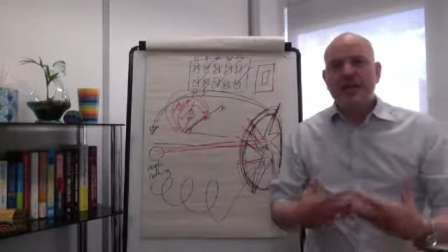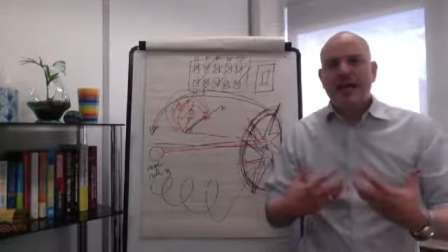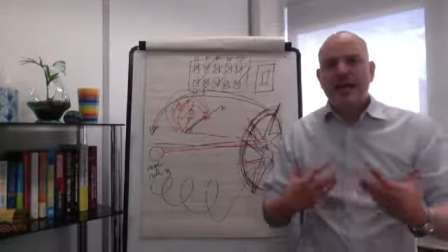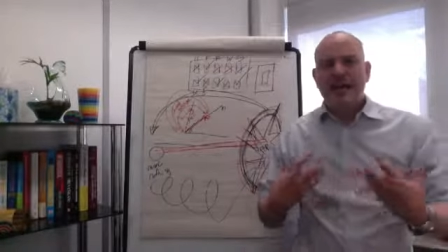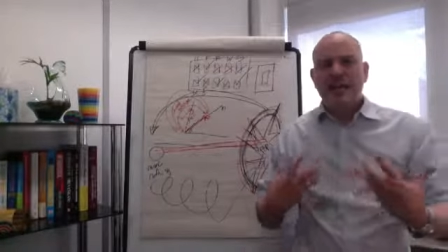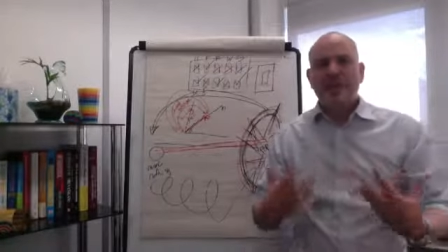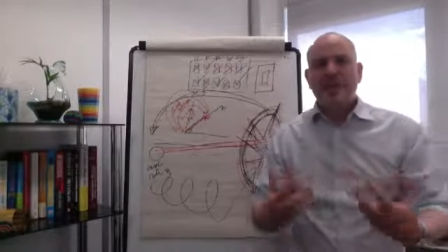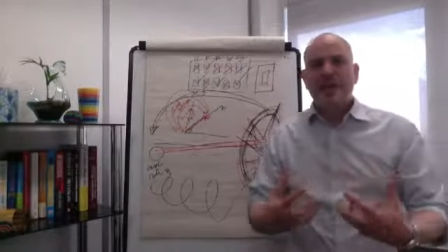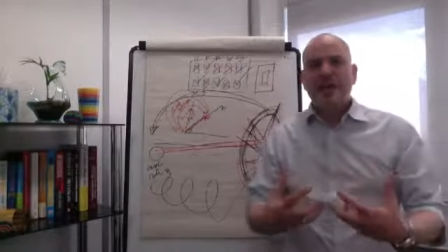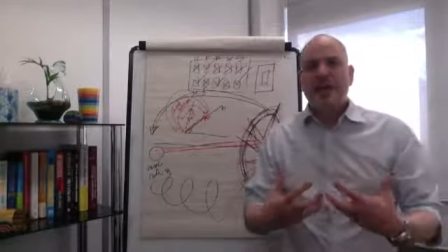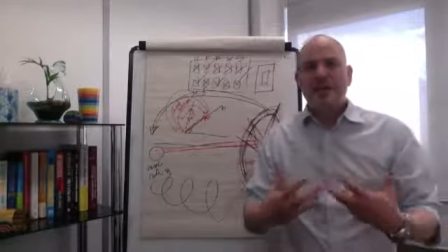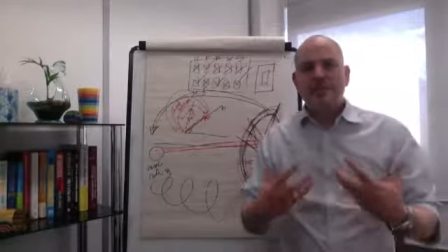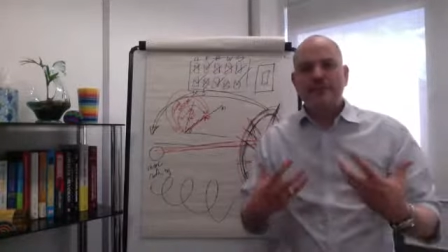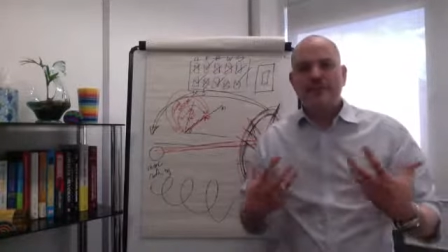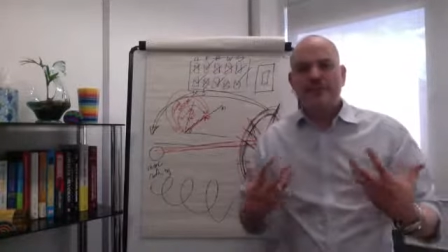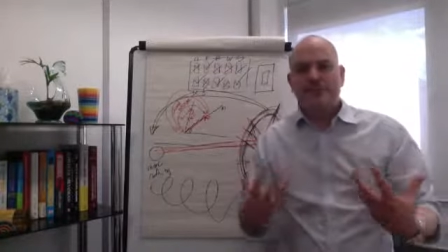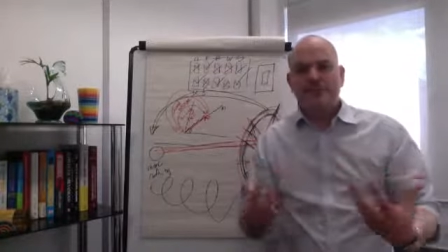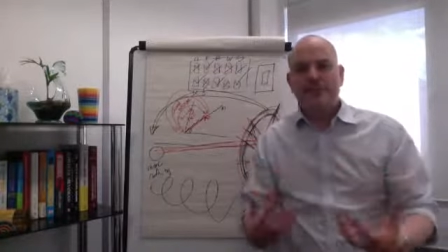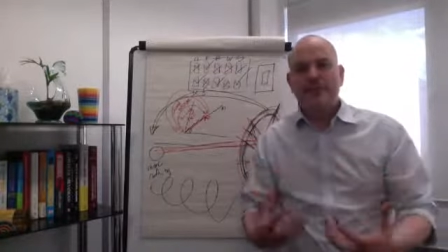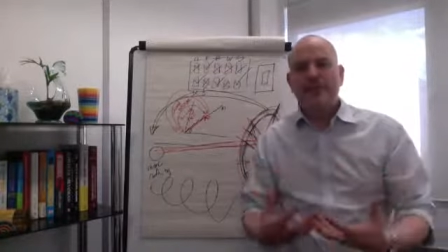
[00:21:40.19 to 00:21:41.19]
it
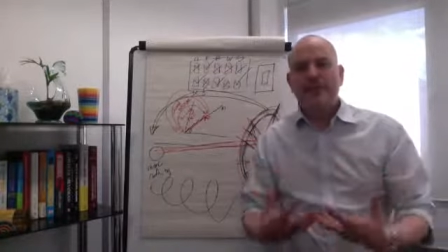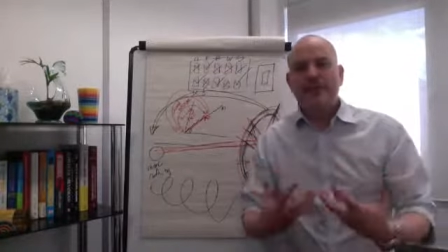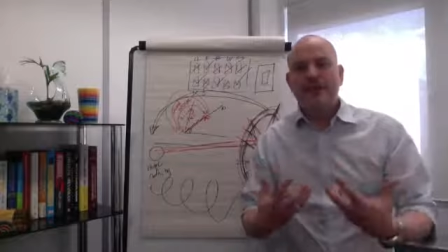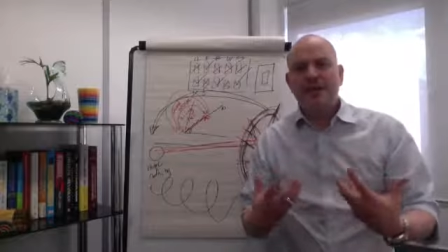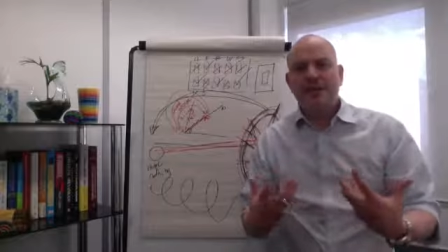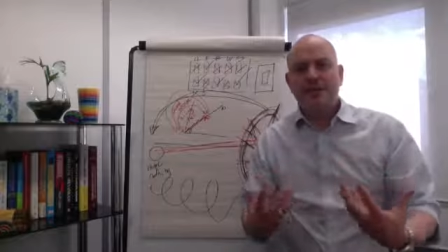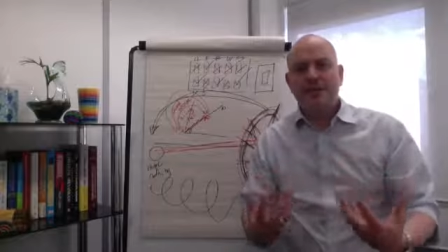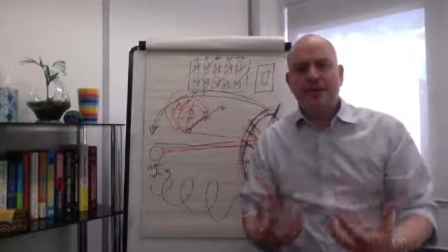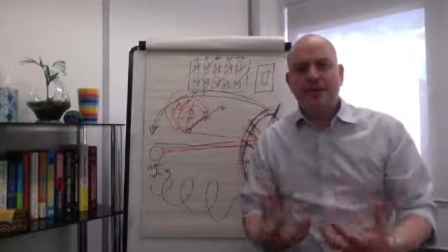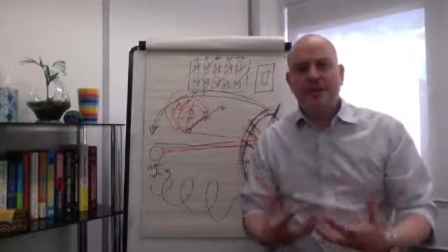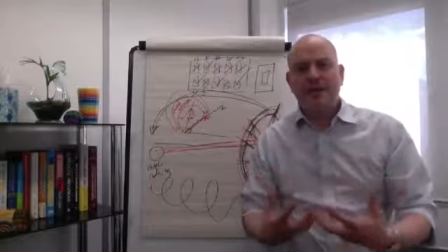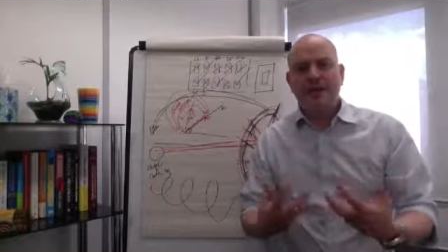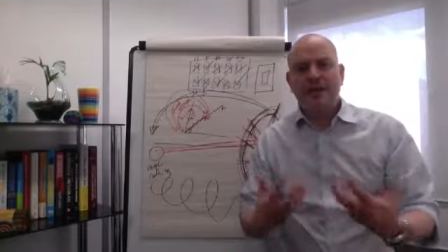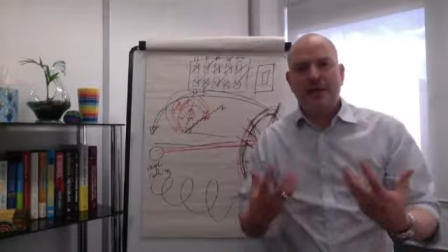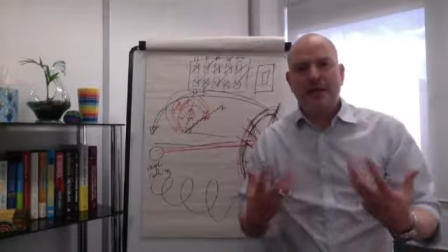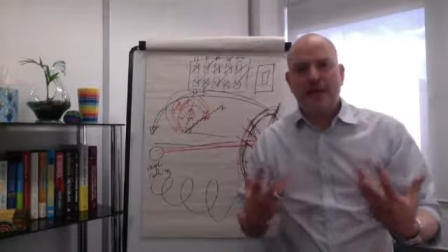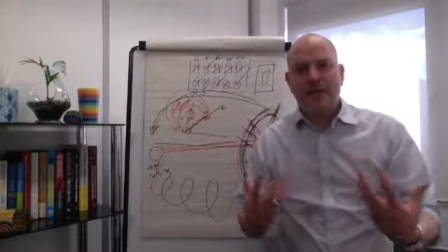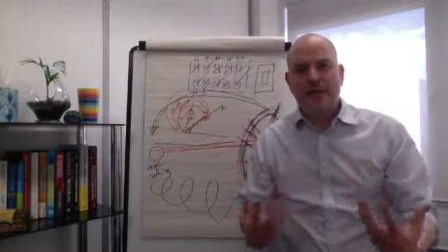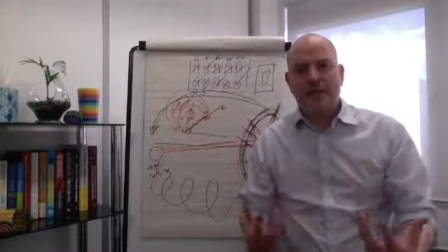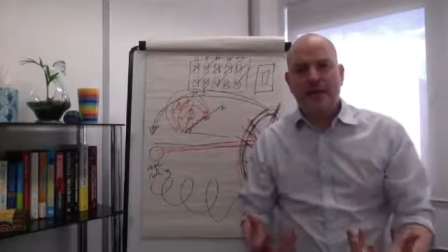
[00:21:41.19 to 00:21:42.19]
becomes really,
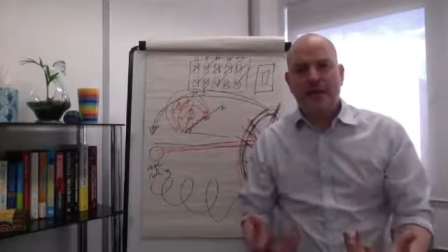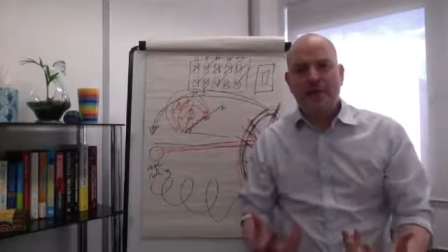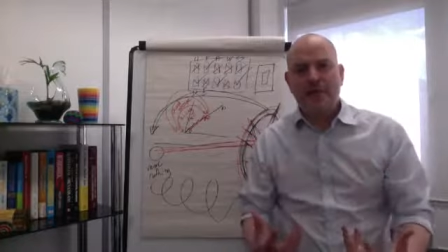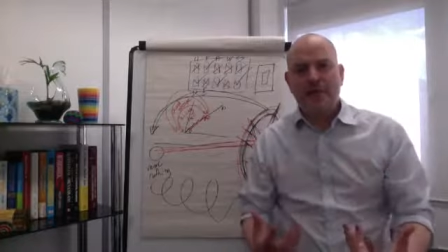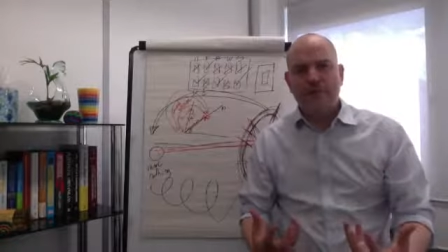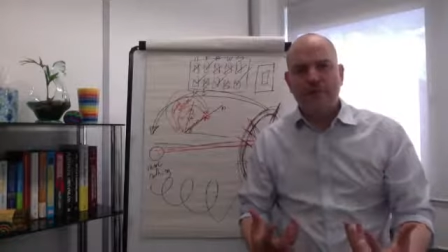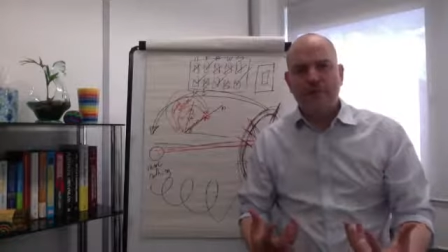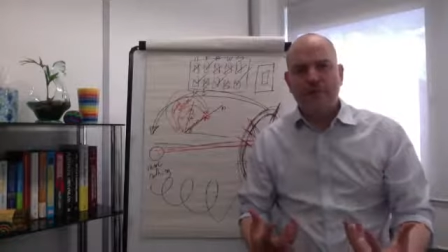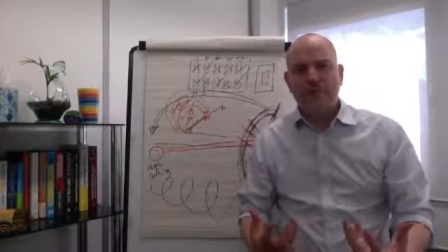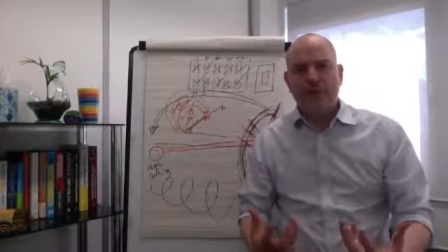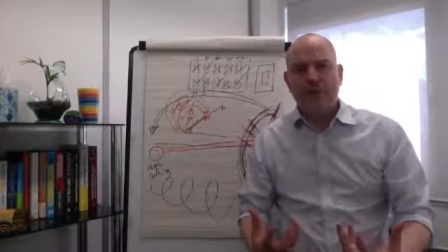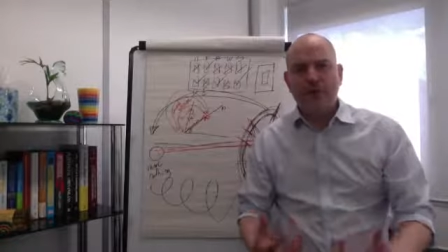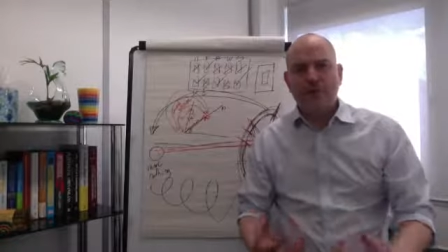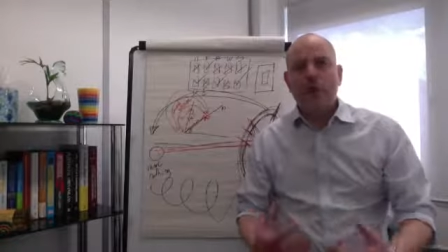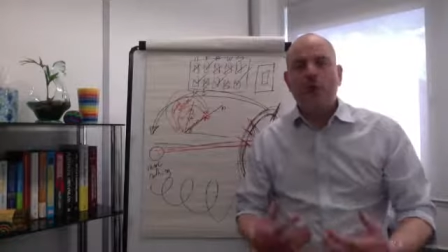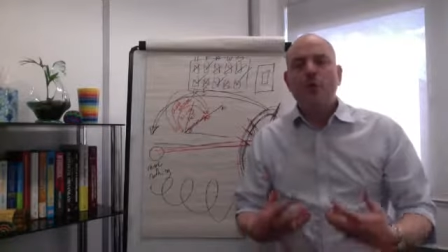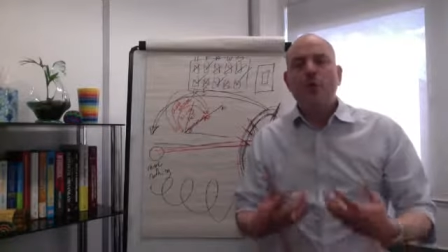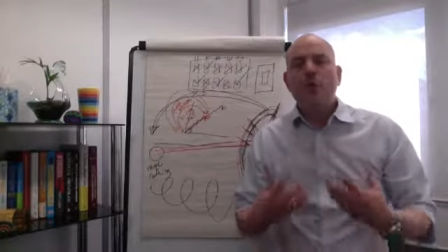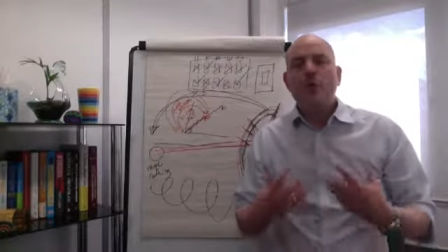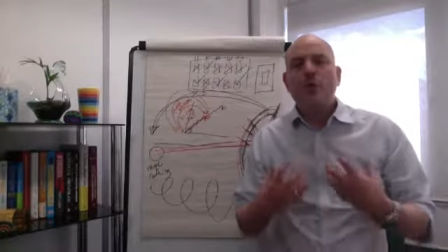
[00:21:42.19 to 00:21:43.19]
really unhelpful.
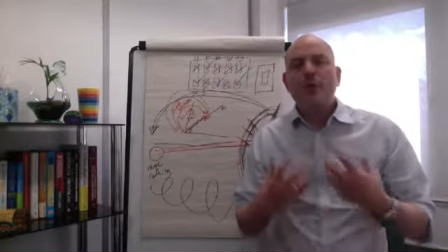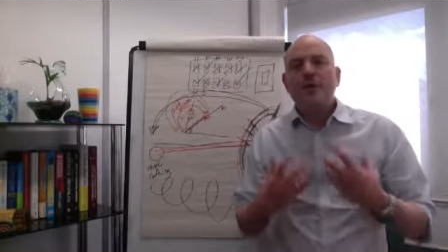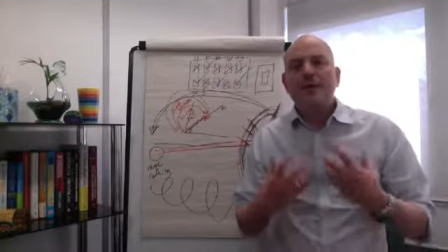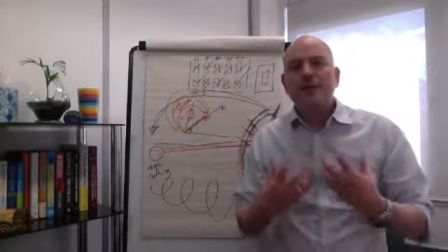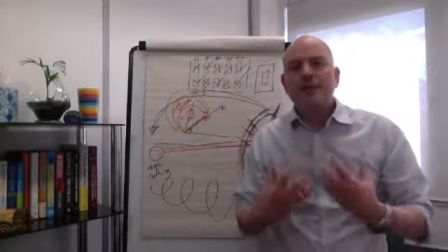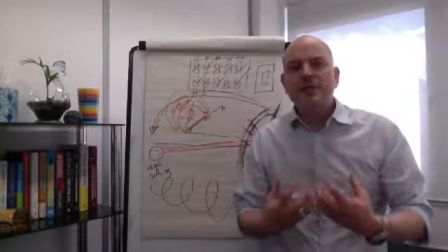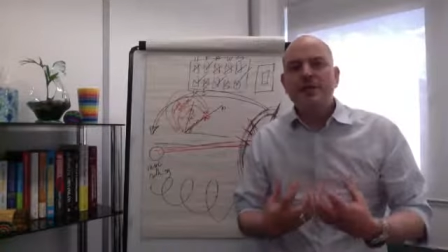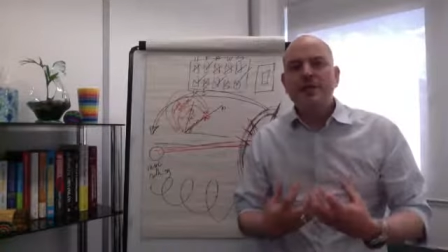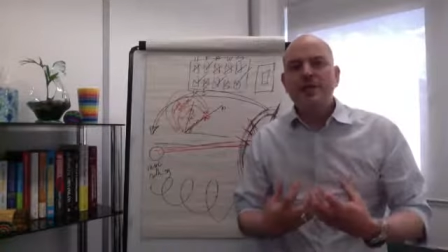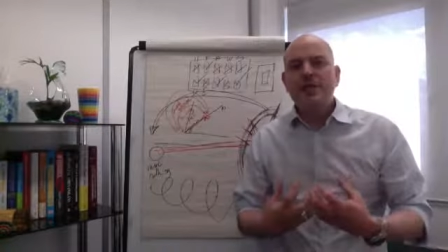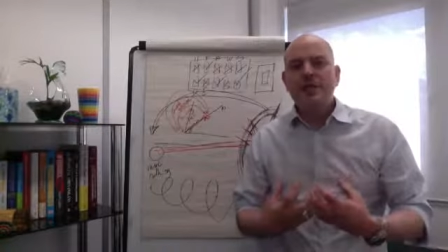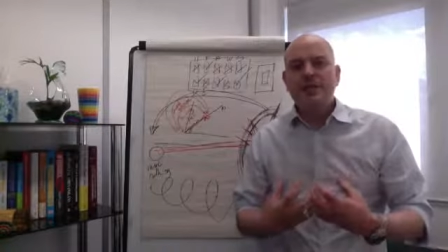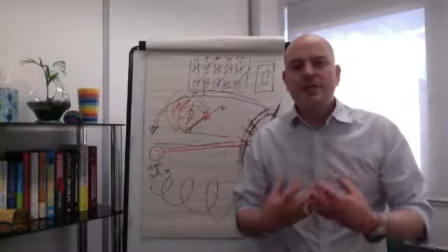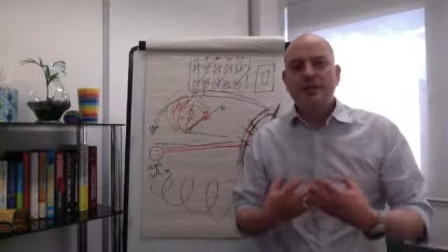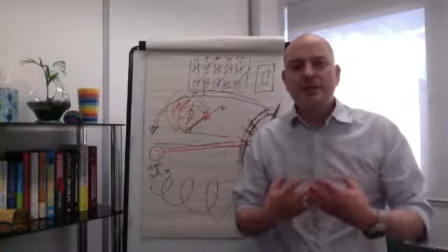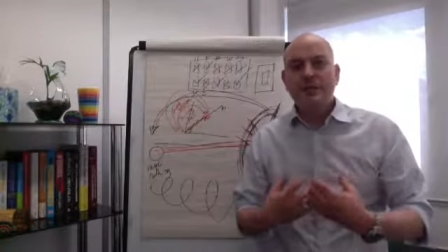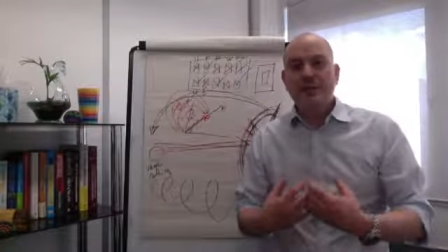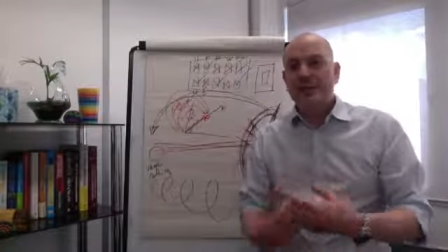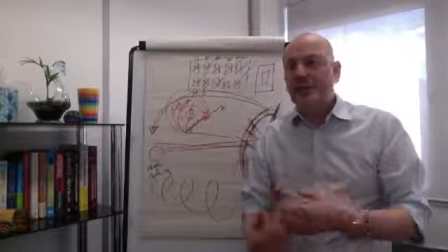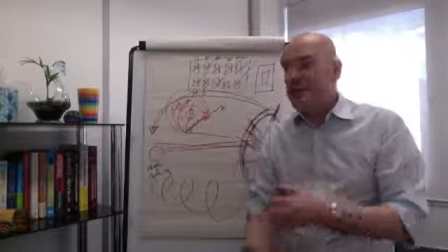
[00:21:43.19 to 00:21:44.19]
What we do
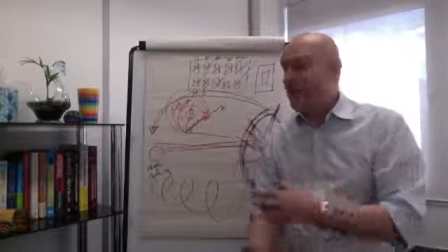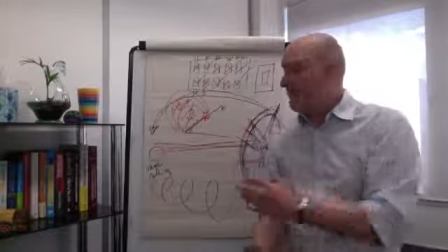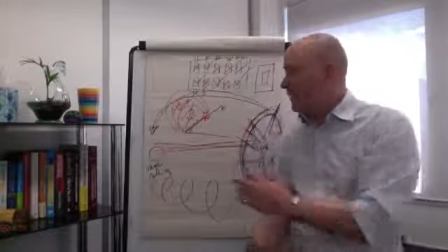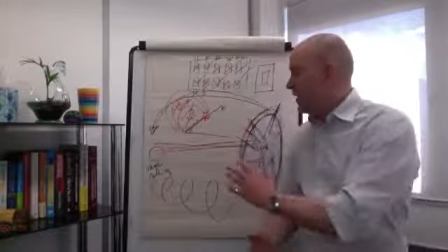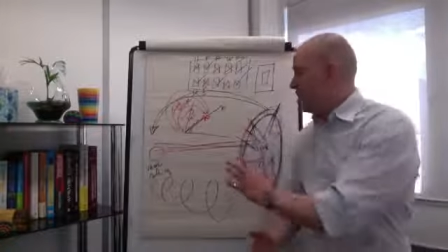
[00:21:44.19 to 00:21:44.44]
is we give